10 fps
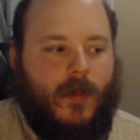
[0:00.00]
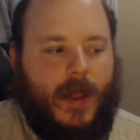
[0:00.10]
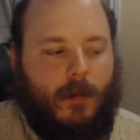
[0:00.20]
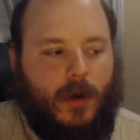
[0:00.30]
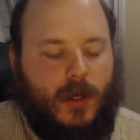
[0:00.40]

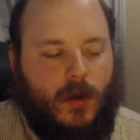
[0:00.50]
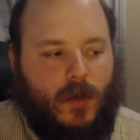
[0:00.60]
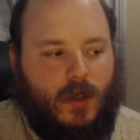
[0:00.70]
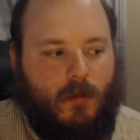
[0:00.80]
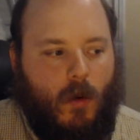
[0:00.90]
they
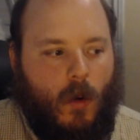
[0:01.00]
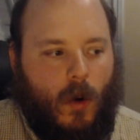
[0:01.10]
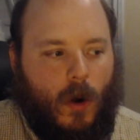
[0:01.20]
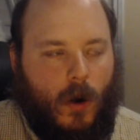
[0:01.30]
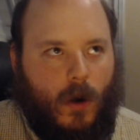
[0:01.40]
produce
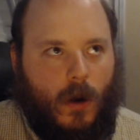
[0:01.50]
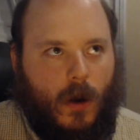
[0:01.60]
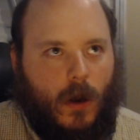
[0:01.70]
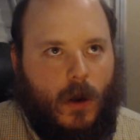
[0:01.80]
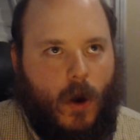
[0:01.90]
more
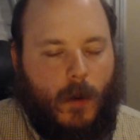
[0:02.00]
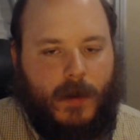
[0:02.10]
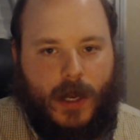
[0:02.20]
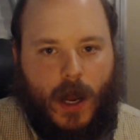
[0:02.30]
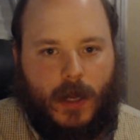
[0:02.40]

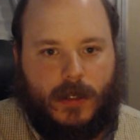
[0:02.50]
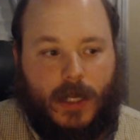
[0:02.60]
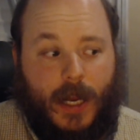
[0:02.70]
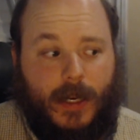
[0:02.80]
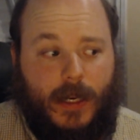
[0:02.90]
carbon
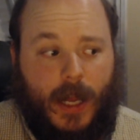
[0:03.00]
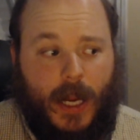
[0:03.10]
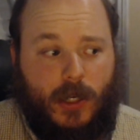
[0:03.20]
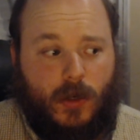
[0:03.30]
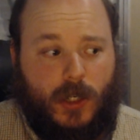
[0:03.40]
dioxide and
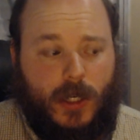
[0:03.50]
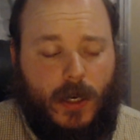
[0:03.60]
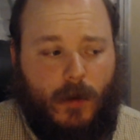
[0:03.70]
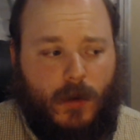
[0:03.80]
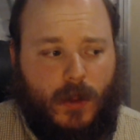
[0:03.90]

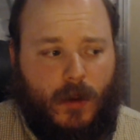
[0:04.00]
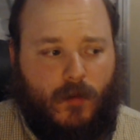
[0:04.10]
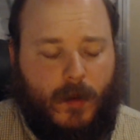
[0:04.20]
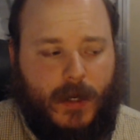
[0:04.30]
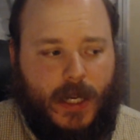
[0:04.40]
nitrogen within their
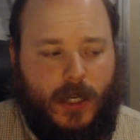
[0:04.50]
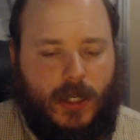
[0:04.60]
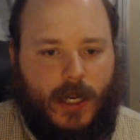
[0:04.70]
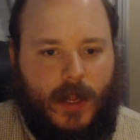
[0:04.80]
fermentation,